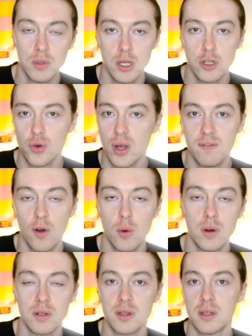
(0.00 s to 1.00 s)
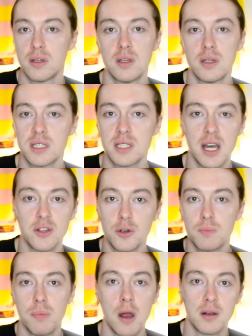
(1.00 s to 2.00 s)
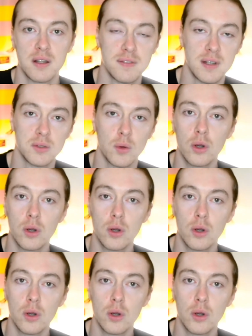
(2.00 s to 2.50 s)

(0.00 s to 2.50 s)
straightforward, the standard Partick Thistle